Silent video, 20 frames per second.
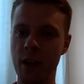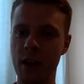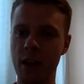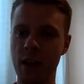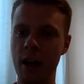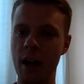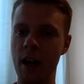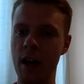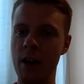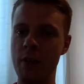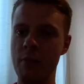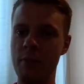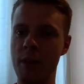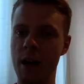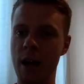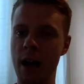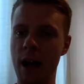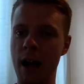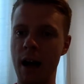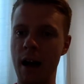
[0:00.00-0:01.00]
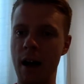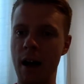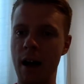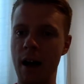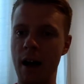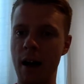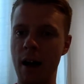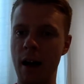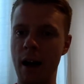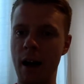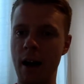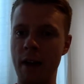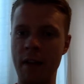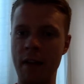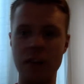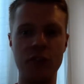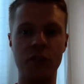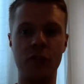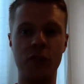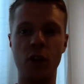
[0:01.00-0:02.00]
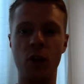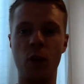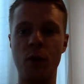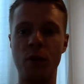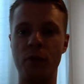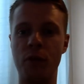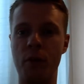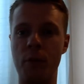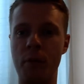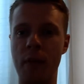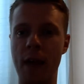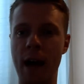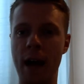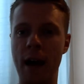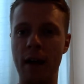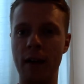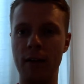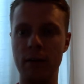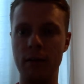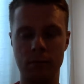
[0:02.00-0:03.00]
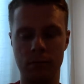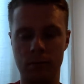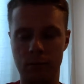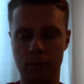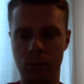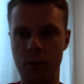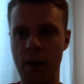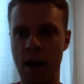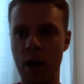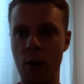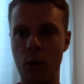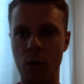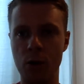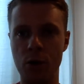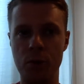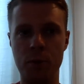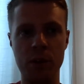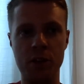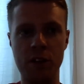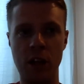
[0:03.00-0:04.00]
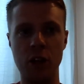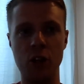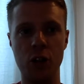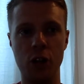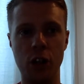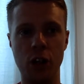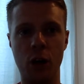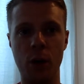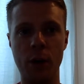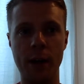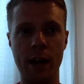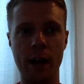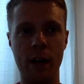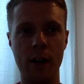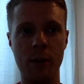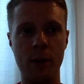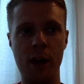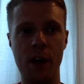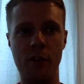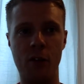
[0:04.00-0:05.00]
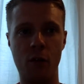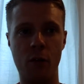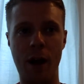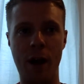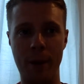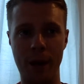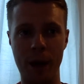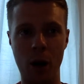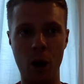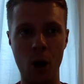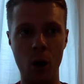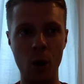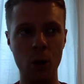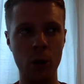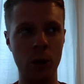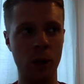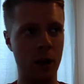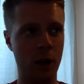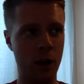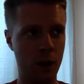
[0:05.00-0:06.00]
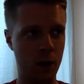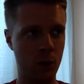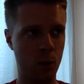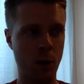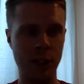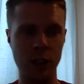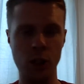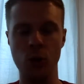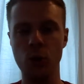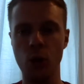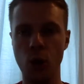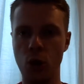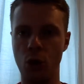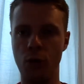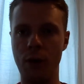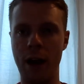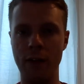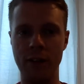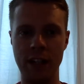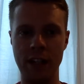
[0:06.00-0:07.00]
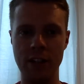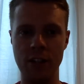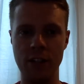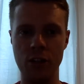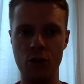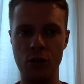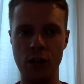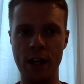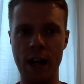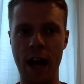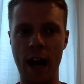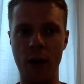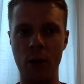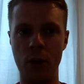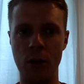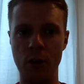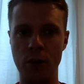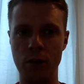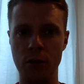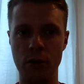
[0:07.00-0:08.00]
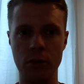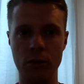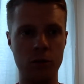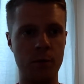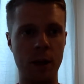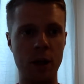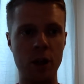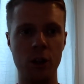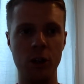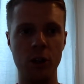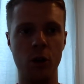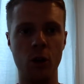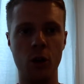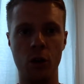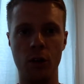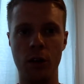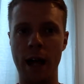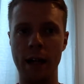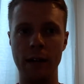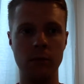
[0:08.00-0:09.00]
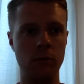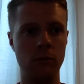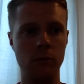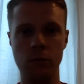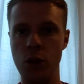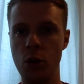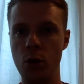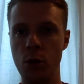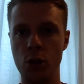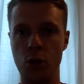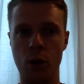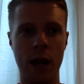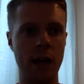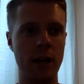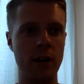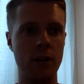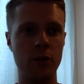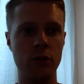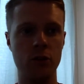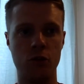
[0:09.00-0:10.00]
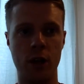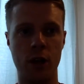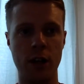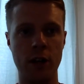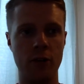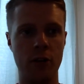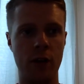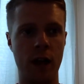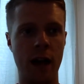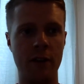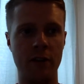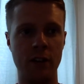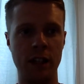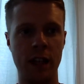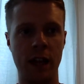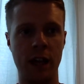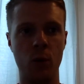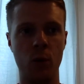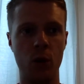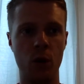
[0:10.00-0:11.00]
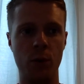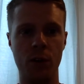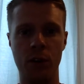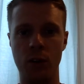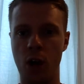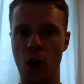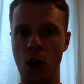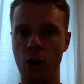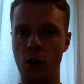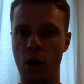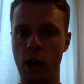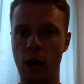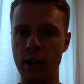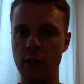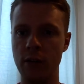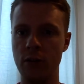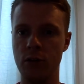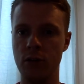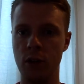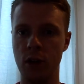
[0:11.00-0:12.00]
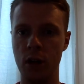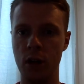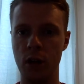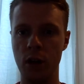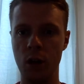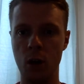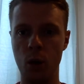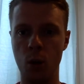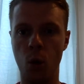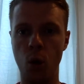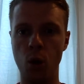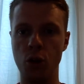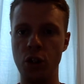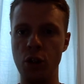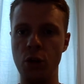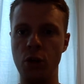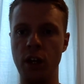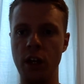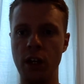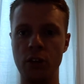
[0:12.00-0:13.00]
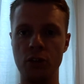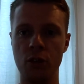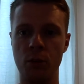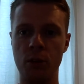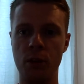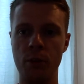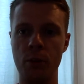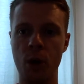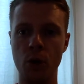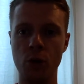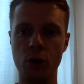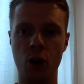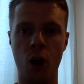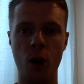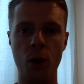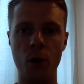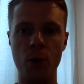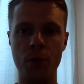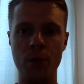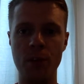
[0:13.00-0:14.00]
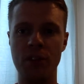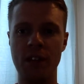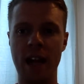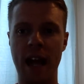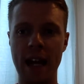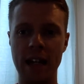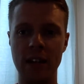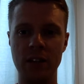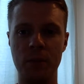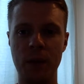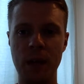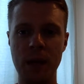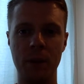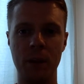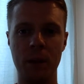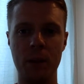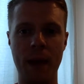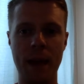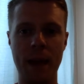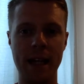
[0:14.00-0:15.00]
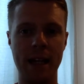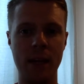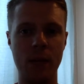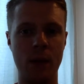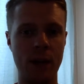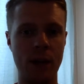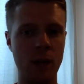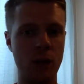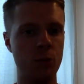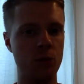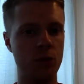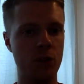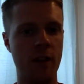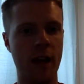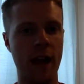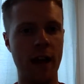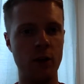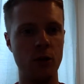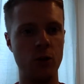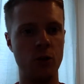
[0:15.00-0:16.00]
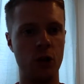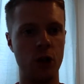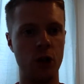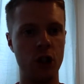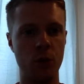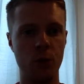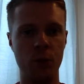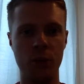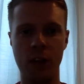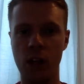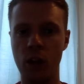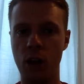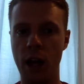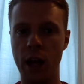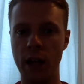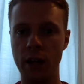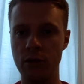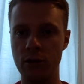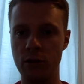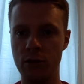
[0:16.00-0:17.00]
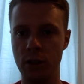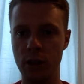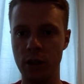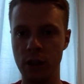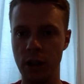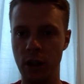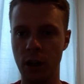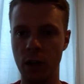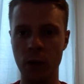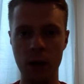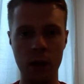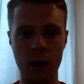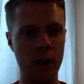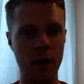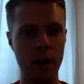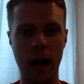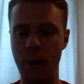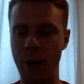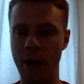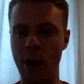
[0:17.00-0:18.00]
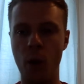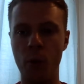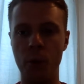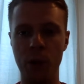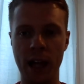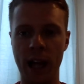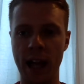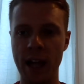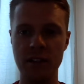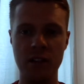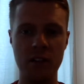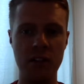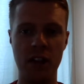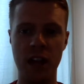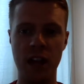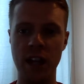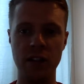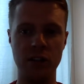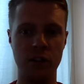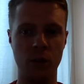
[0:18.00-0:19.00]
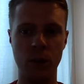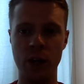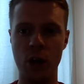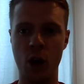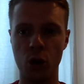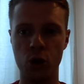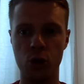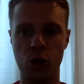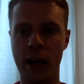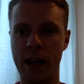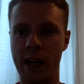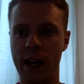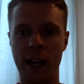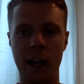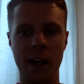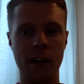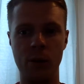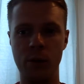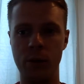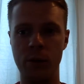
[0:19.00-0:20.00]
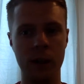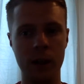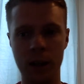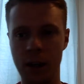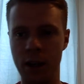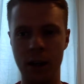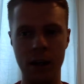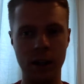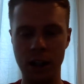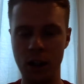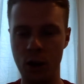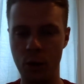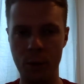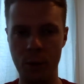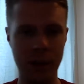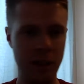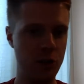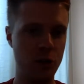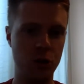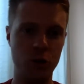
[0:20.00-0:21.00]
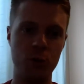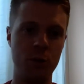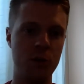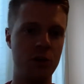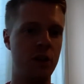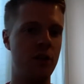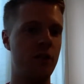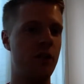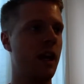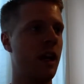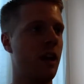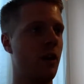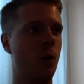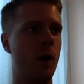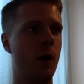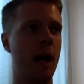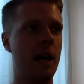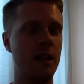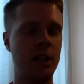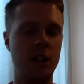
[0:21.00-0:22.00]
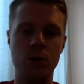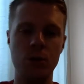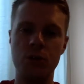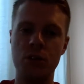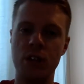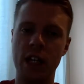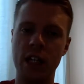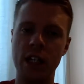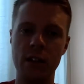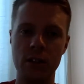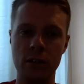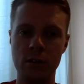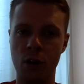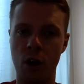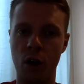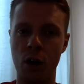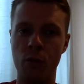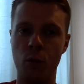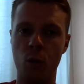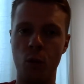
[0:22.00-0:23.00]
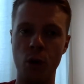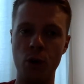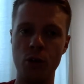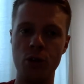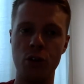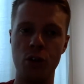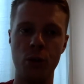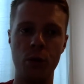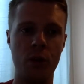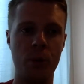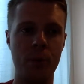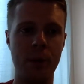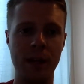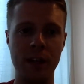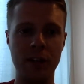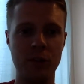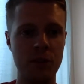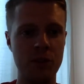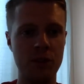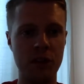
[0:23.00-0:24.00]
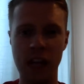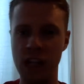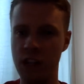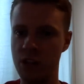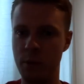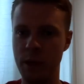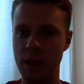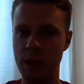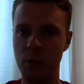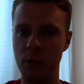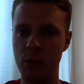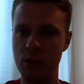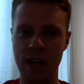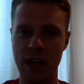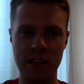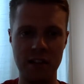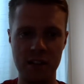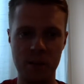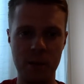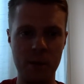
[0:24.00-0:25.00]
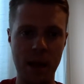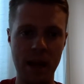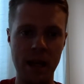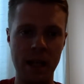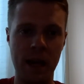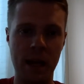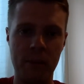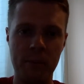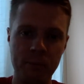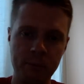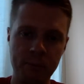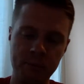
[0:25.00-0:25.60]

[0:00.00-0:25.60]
And then to follow on from that, without us potentially going down a bit of a rabbit hole, when you look around the industry now, and especially look at like newer trainers that haven't yet worked with a lot of clients, what do you think are some of the most common mistakes people are making when it comes to their nutrition with the clients? You know, are we complicating things? Are we not tracking? Are we, we're being too specific? Where do you see sort of 1 or 2 of the biggest mistakes people tend to be making?